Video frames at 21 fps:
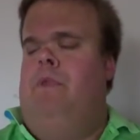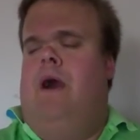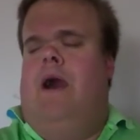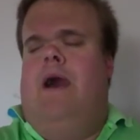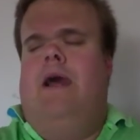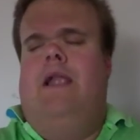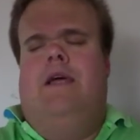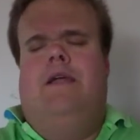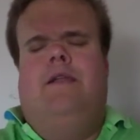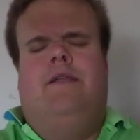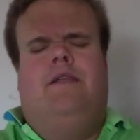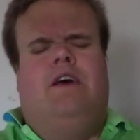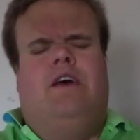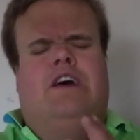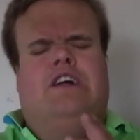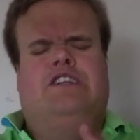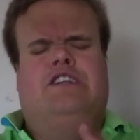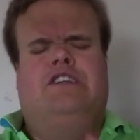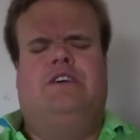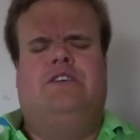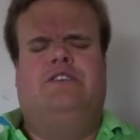Ireland,
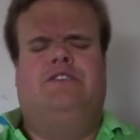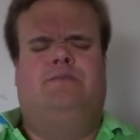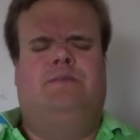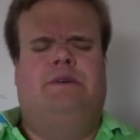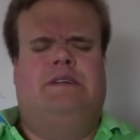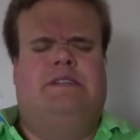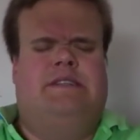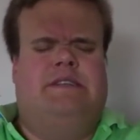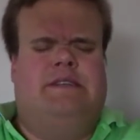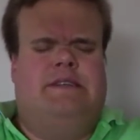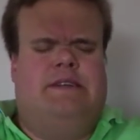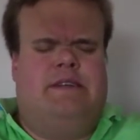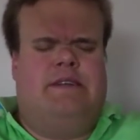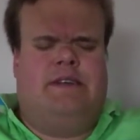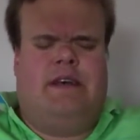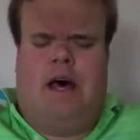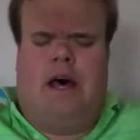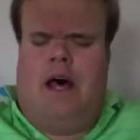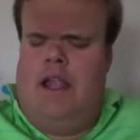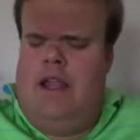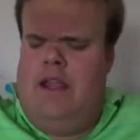Joe Smith,
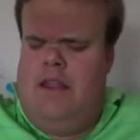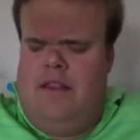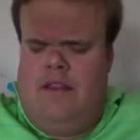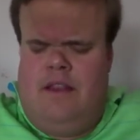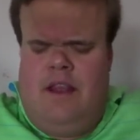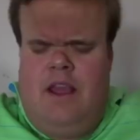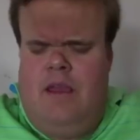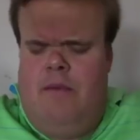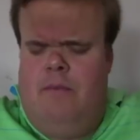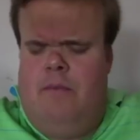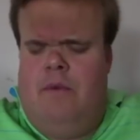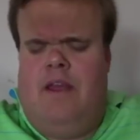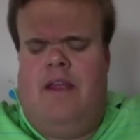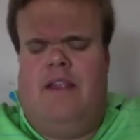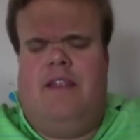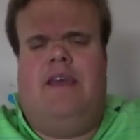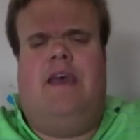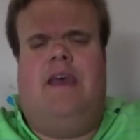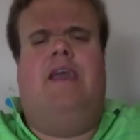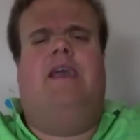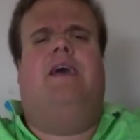Ireland's team,
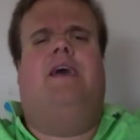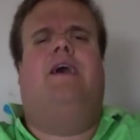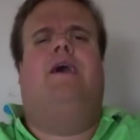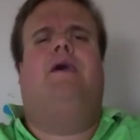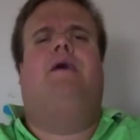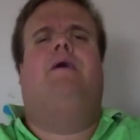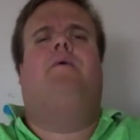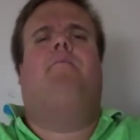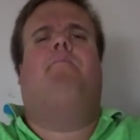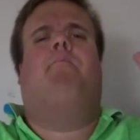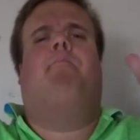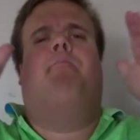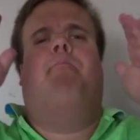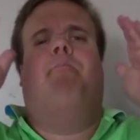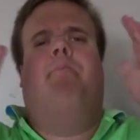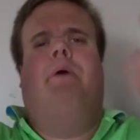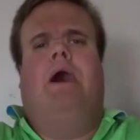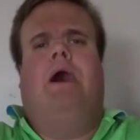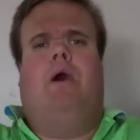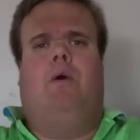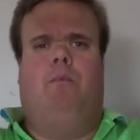take a
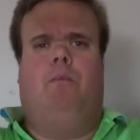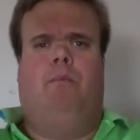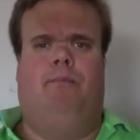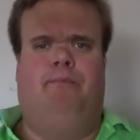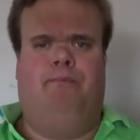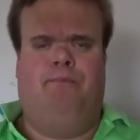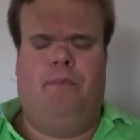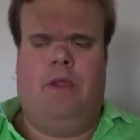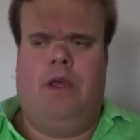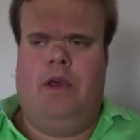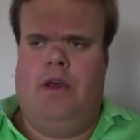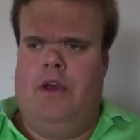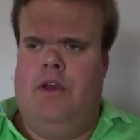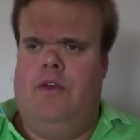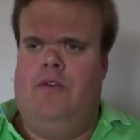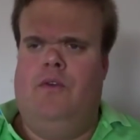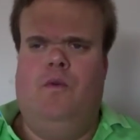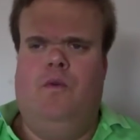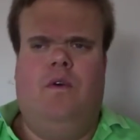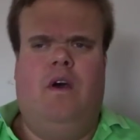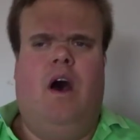bow.
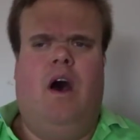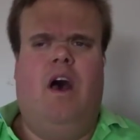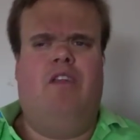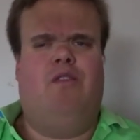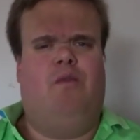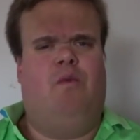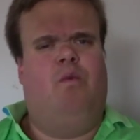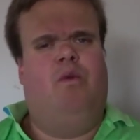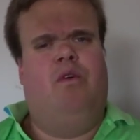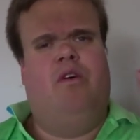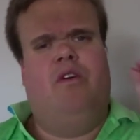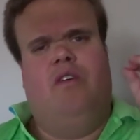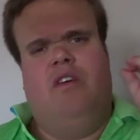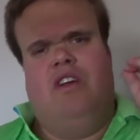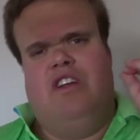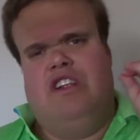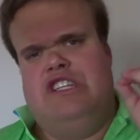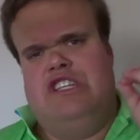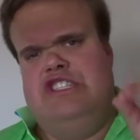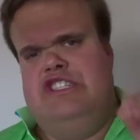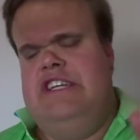You guys were
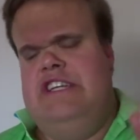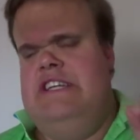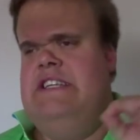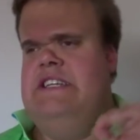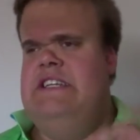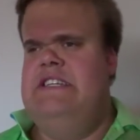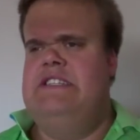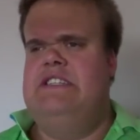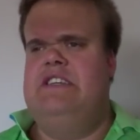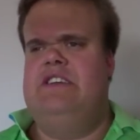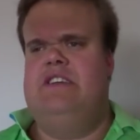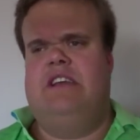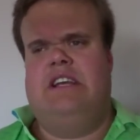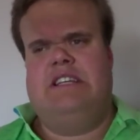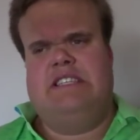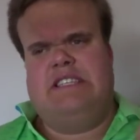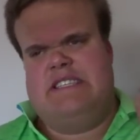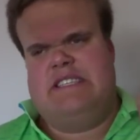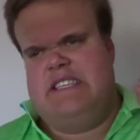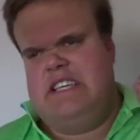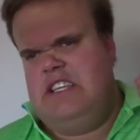genius.
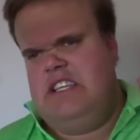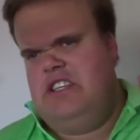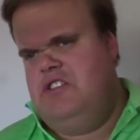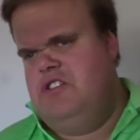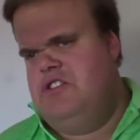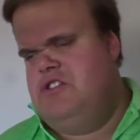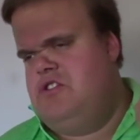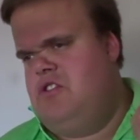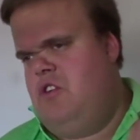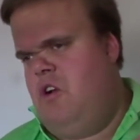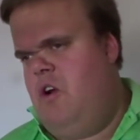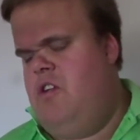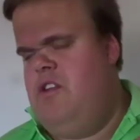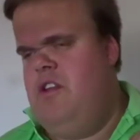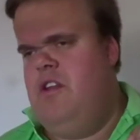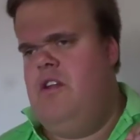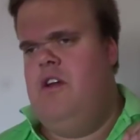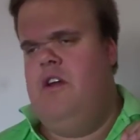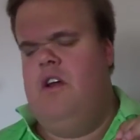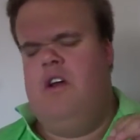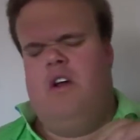As I said, you
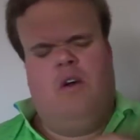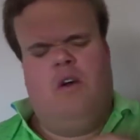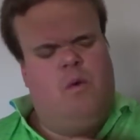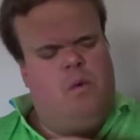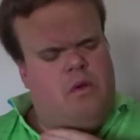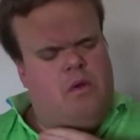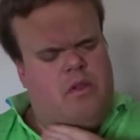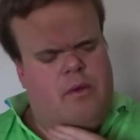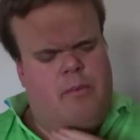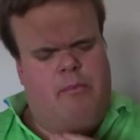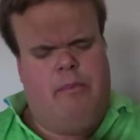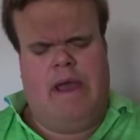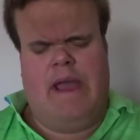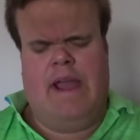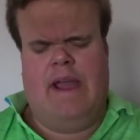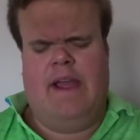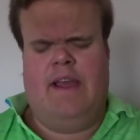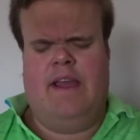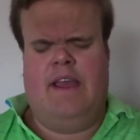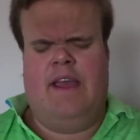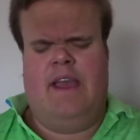started with a
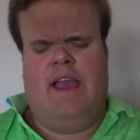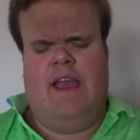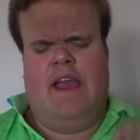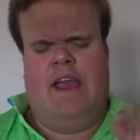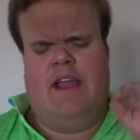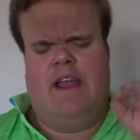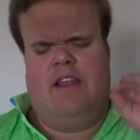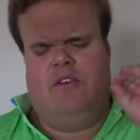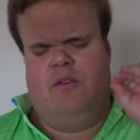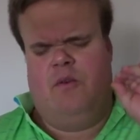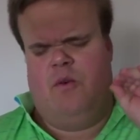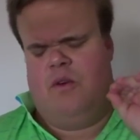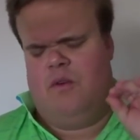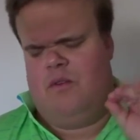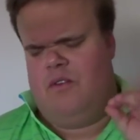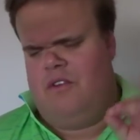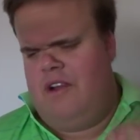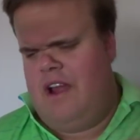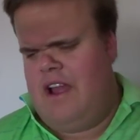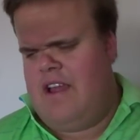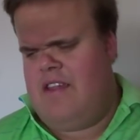bang and you are
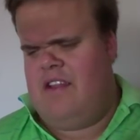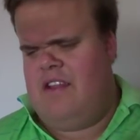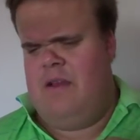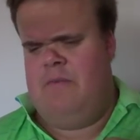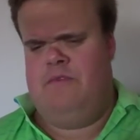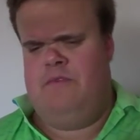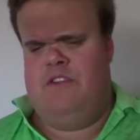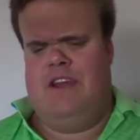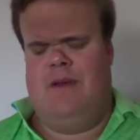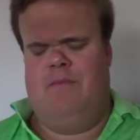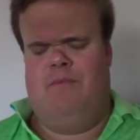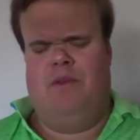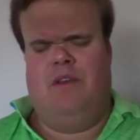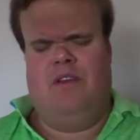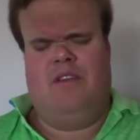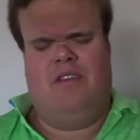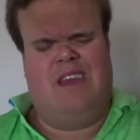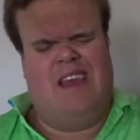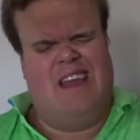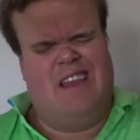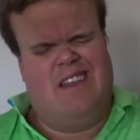Grand Slam
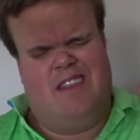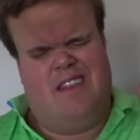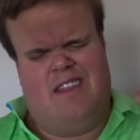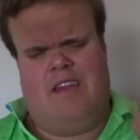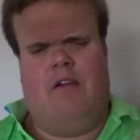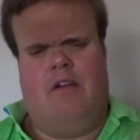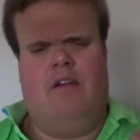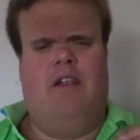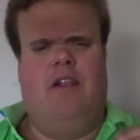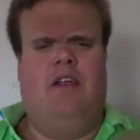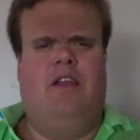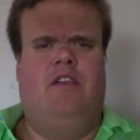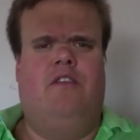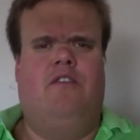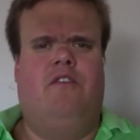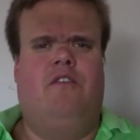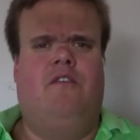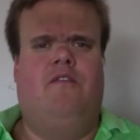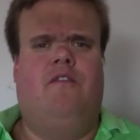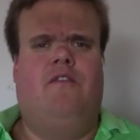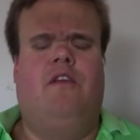champions and thoroughly
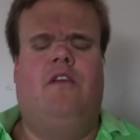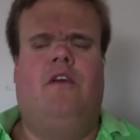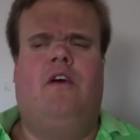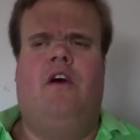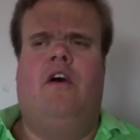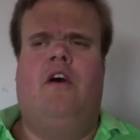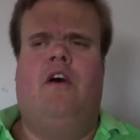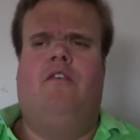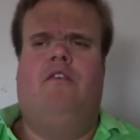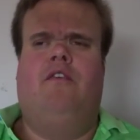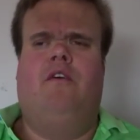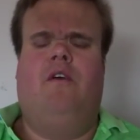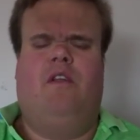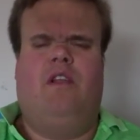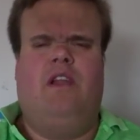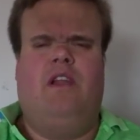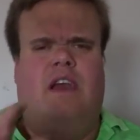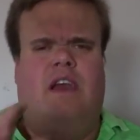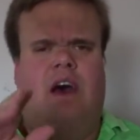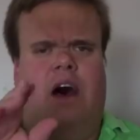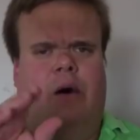deserved it.
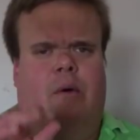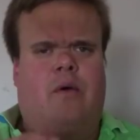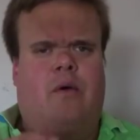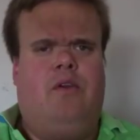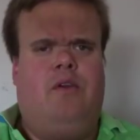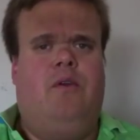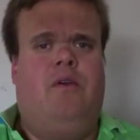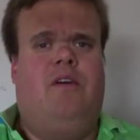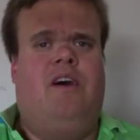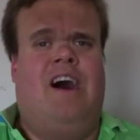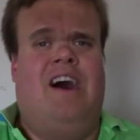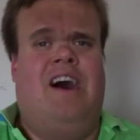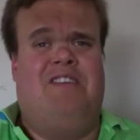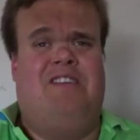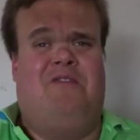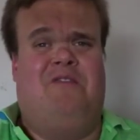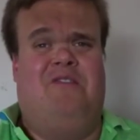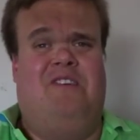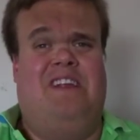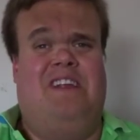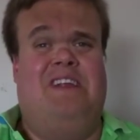Firstly, how are you guys
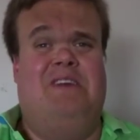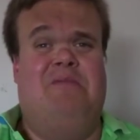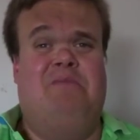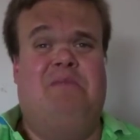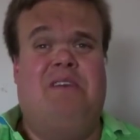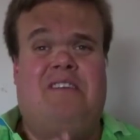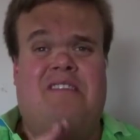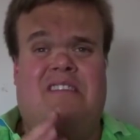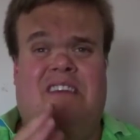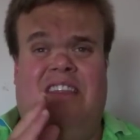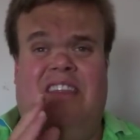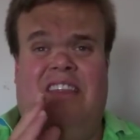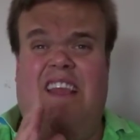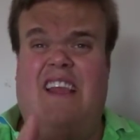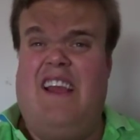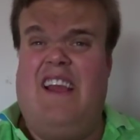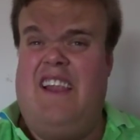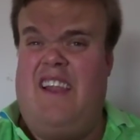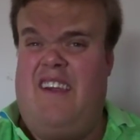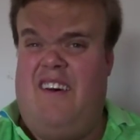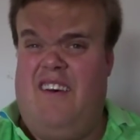feeling? Because I
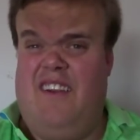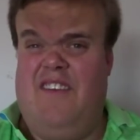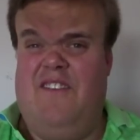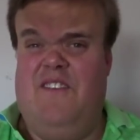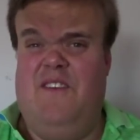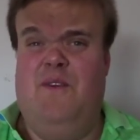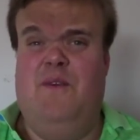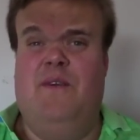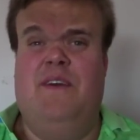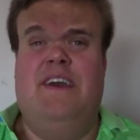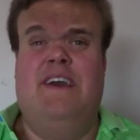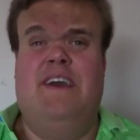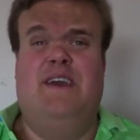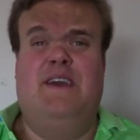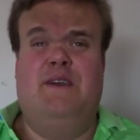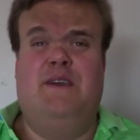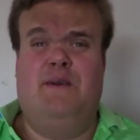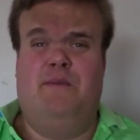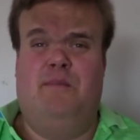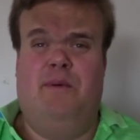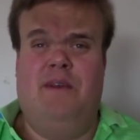think a lot of you
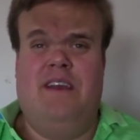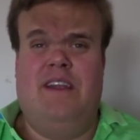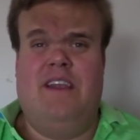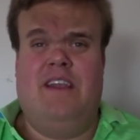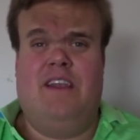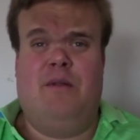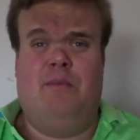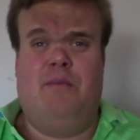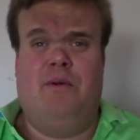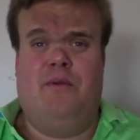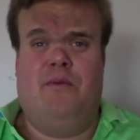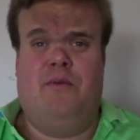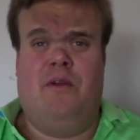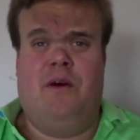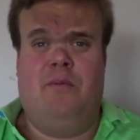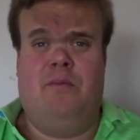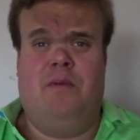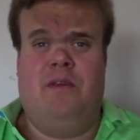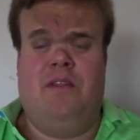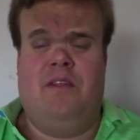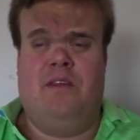could be a little bit
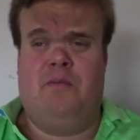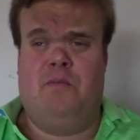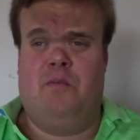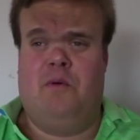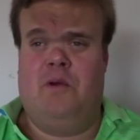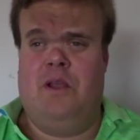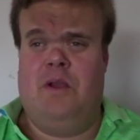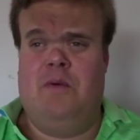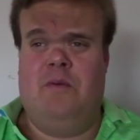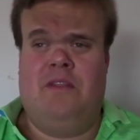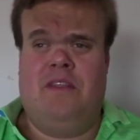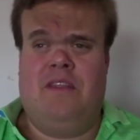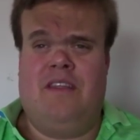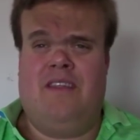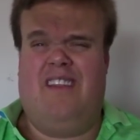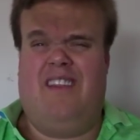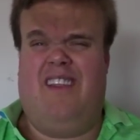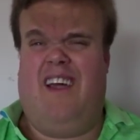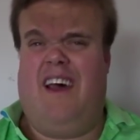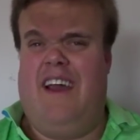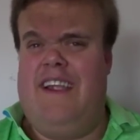ropey this morning with a
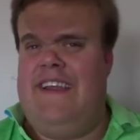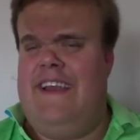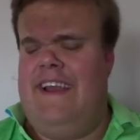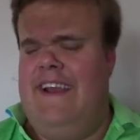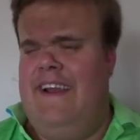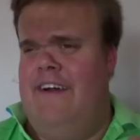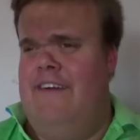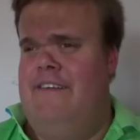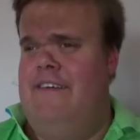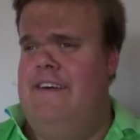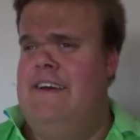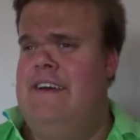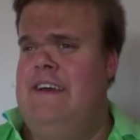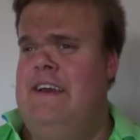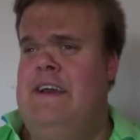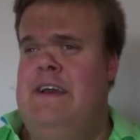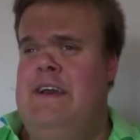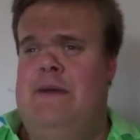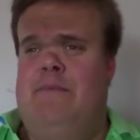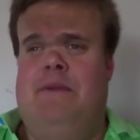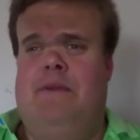slight hangover,
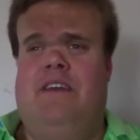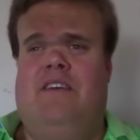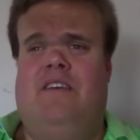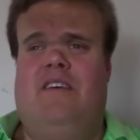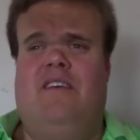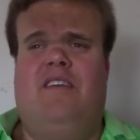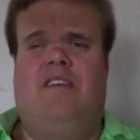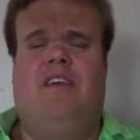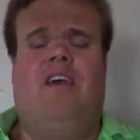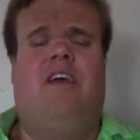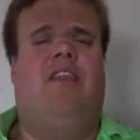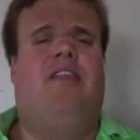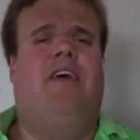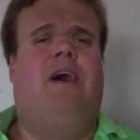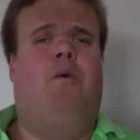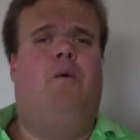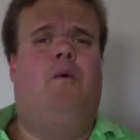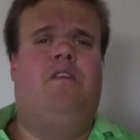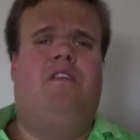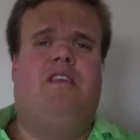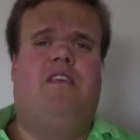because
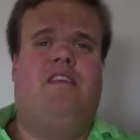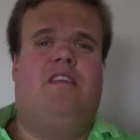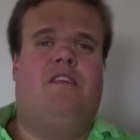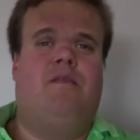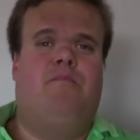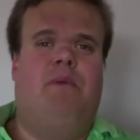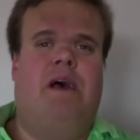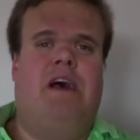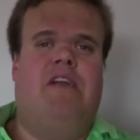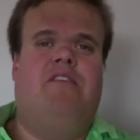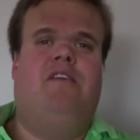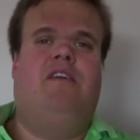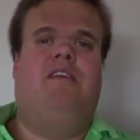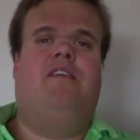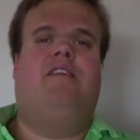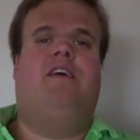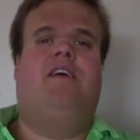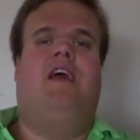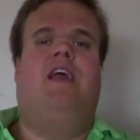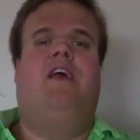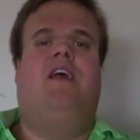that was a St.
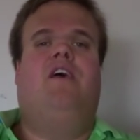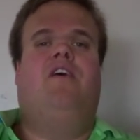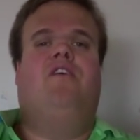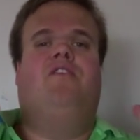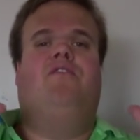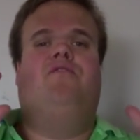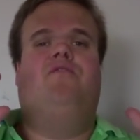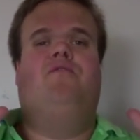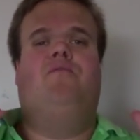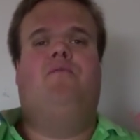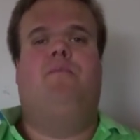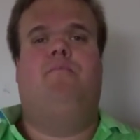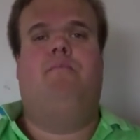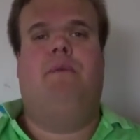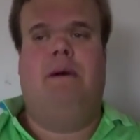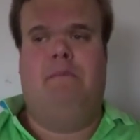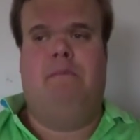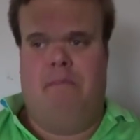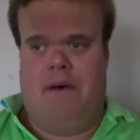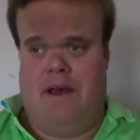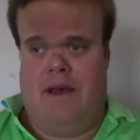Patrick's Day to
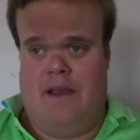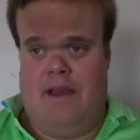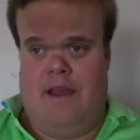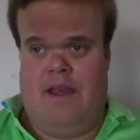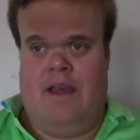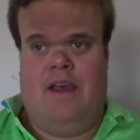remember.